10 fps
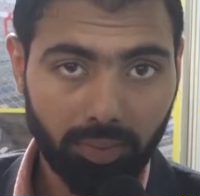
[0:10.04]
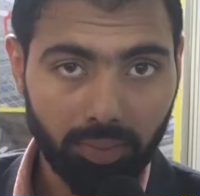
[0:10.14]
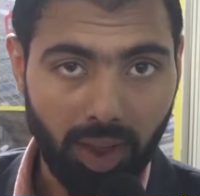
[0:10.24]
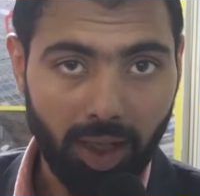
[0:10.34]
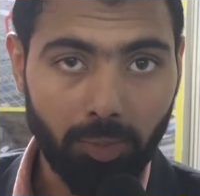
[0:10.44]

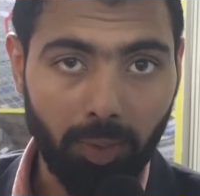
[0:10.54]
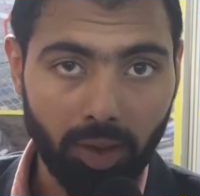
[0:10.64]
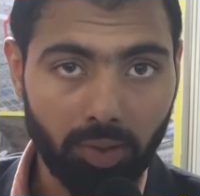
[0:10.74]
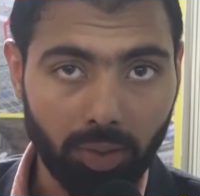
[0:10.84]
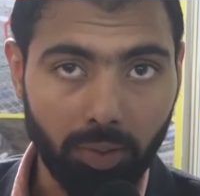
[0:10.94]
Nice
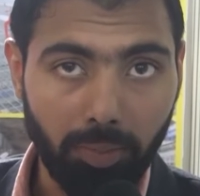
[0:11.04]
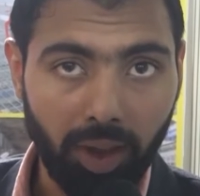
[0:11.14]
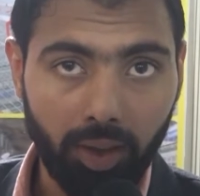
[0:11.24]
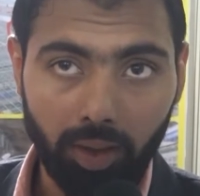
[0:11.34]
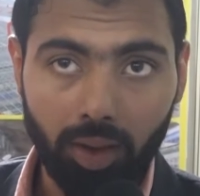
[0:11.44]
place to
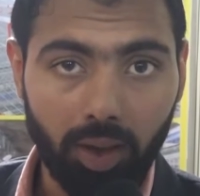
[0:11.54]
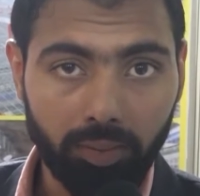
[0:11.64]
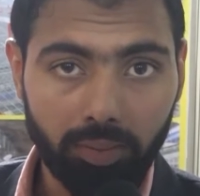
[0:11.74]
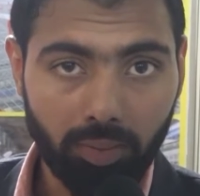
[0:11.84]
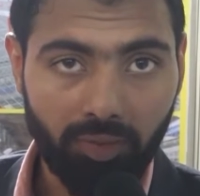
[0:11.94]
meet
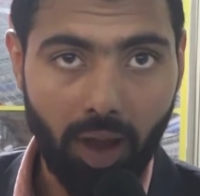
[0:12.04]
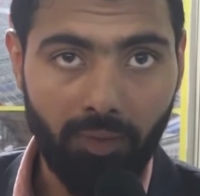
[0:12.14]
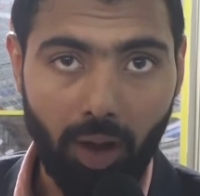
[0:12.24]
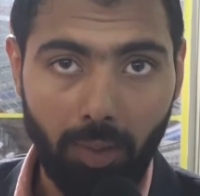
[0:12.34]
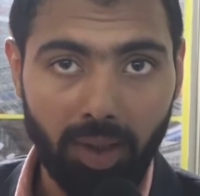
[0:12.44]
uh,
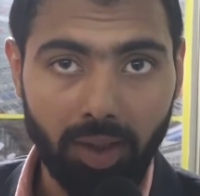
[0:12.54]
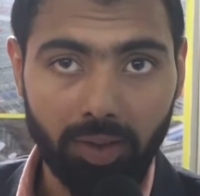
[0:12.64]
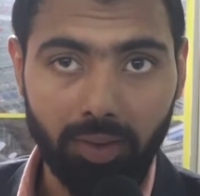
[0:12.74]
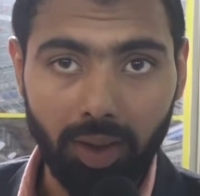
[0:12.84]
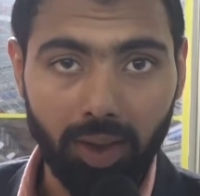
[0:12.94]
for
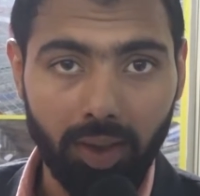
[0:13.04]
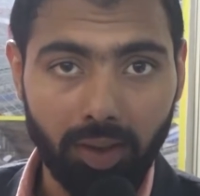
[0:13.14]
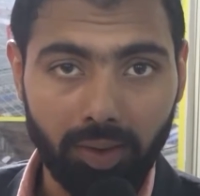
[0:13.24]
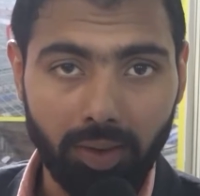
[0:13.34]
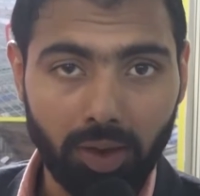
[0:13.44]
farmers,
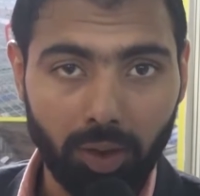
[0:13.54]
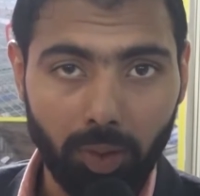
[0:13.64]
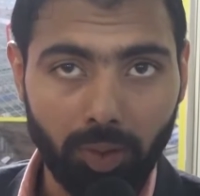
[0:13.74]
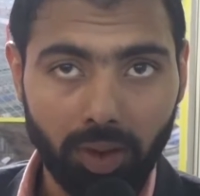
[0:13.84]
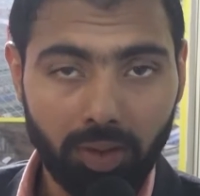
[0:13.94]
dealers,
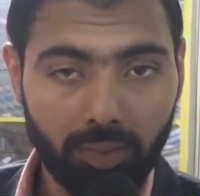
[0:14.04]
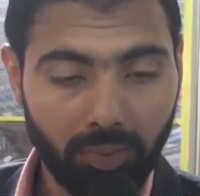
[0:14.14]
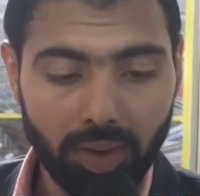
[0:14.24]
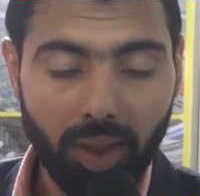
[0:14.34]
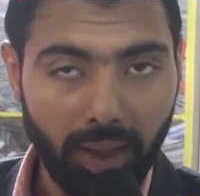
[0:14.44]
distributors.
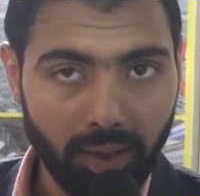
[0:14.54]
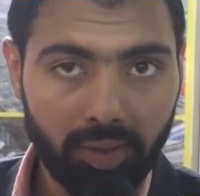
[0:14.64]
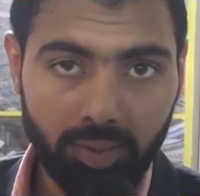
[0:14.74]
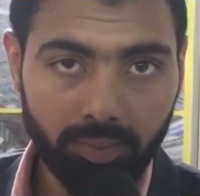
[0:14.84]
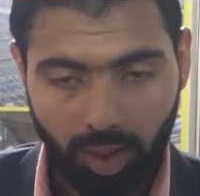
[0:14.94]
It's a
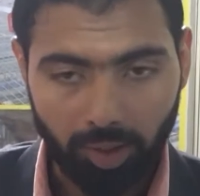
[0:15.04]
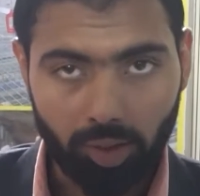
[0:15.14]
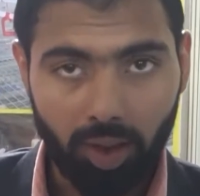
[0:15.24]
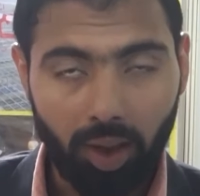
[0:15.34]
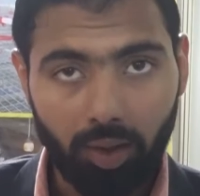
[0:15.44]
nice.
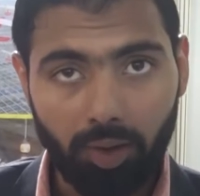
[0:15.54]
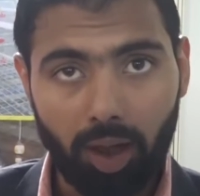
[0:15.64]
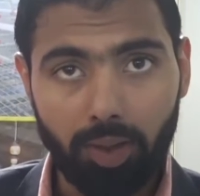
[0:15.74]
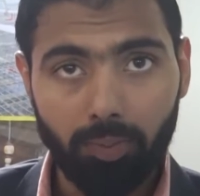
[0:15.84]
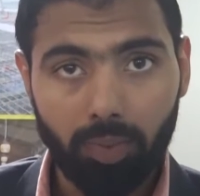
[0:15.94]
Actually, our
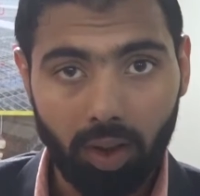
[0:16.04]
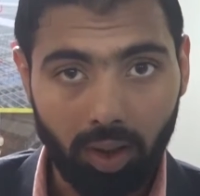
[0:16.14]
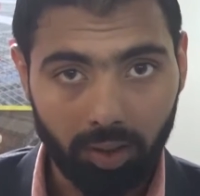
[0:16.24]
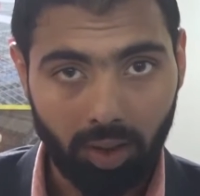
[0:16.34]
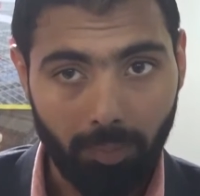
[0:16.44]
com
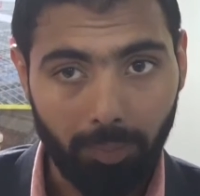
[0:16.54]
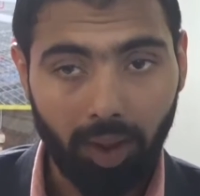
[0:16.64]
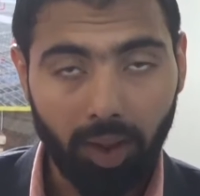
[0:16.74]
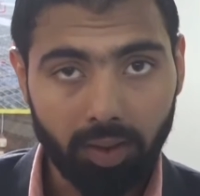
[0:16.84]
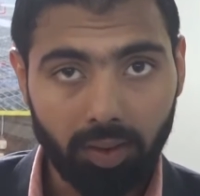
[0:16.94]
uh,
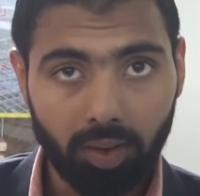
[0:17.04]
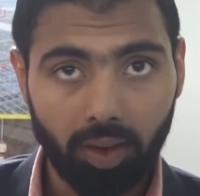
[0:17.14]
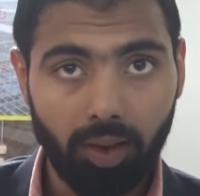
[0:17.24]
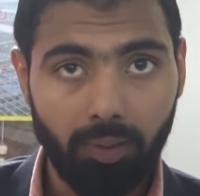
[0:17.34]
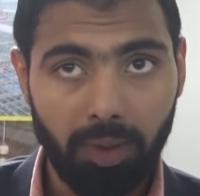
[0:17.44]
company is
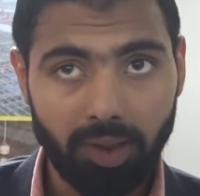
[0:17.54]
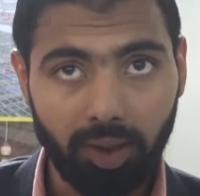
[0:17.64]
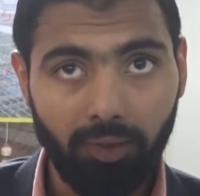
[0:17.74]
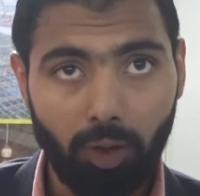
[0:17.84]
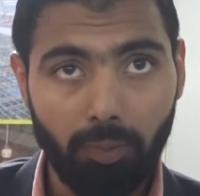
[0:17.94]
uh,
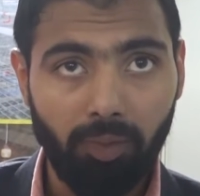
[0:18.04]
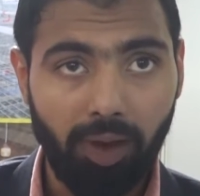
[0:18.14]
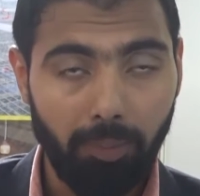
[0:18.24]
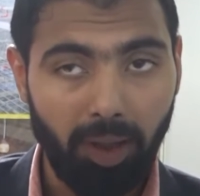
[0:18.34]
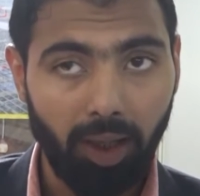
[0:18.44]
basically from.
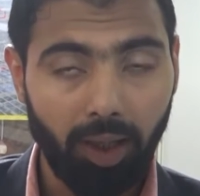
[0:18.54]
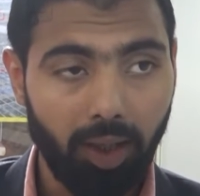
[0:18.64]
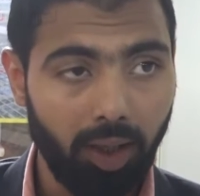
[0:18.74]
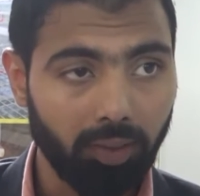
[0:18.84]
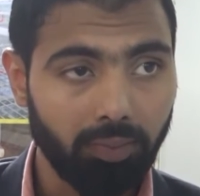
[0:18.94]
We are making
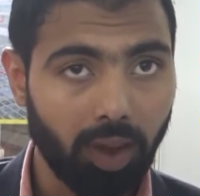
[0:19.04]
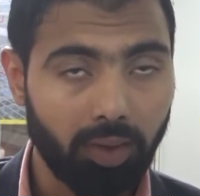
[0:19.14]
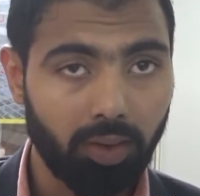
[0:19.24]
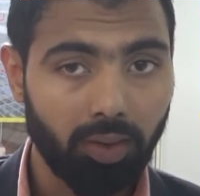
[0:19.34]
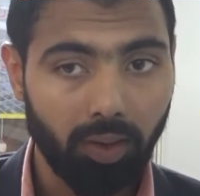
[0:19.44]
a uh,
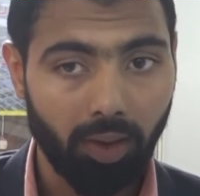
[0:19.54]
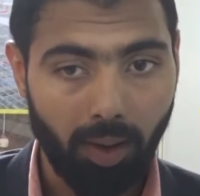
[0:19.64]
this.